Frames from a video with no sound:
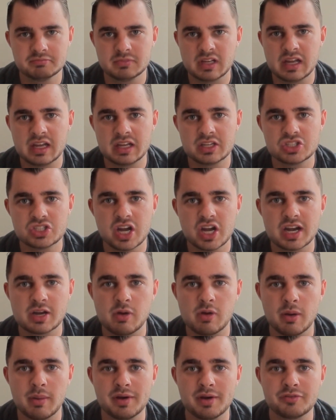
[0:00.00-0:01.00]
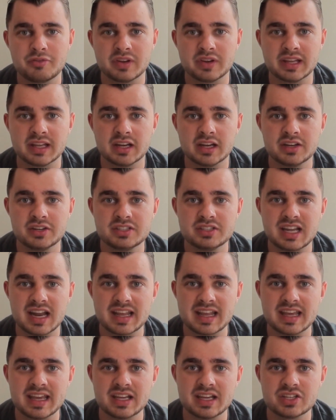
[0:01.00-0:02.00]
It started quite well for England.
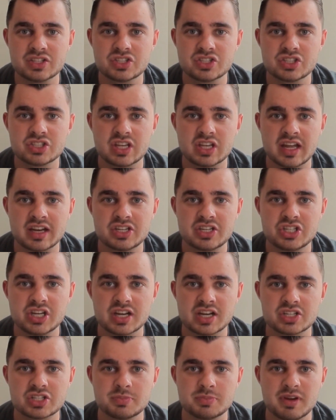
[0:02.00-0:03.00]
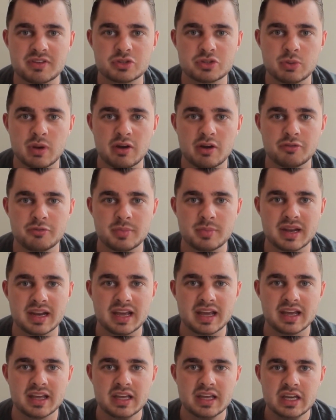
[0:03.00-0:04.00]
Danny Ings had a chance about 12th
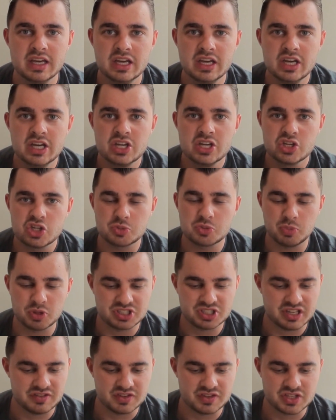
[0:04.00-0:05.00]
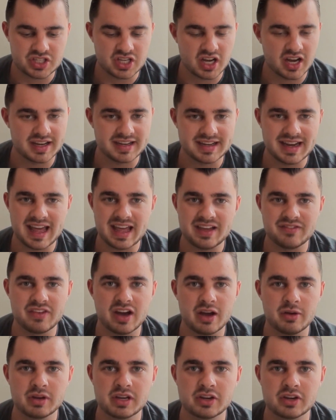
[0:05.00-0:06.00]
minute. Just puts it inside netting
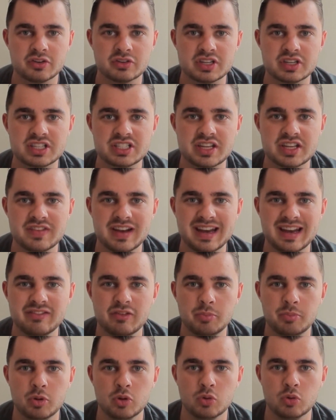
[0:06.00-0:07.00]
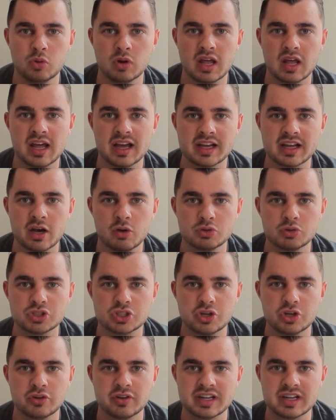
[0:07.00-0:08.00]
though. We can already see the Liverpool goal
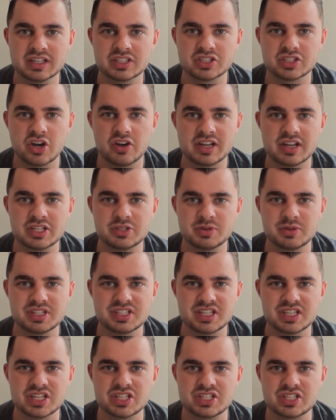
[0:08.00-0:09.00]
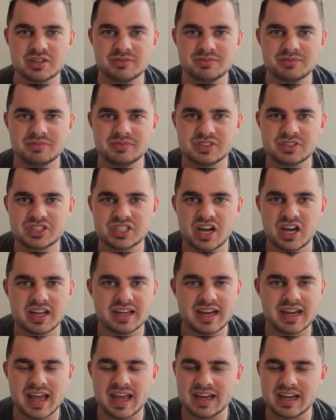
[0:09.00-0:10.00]
scoring's got into his system.
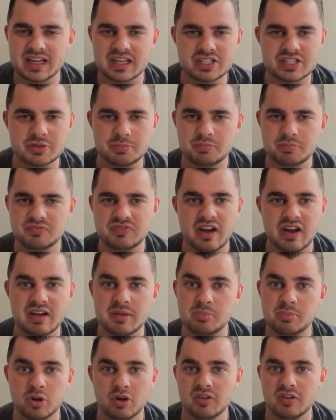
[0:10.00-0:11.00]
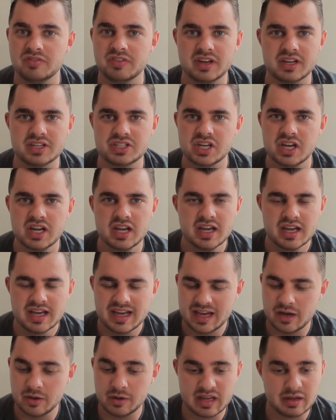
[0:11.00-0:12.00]
Side netting, it's a very poor finish.
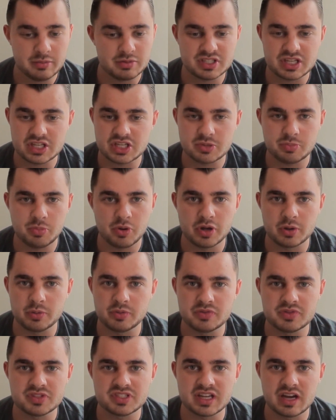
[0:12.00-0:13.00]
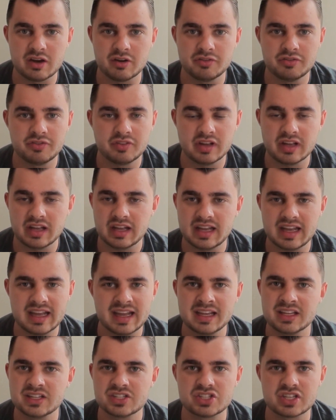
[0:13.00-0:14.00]
He was disappointed with himself.
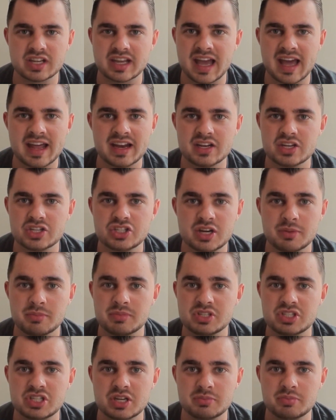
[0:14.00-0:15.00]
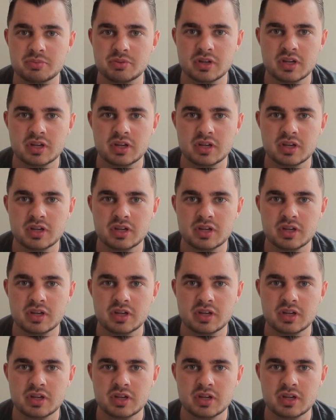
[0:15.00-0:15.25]
Ings again, championship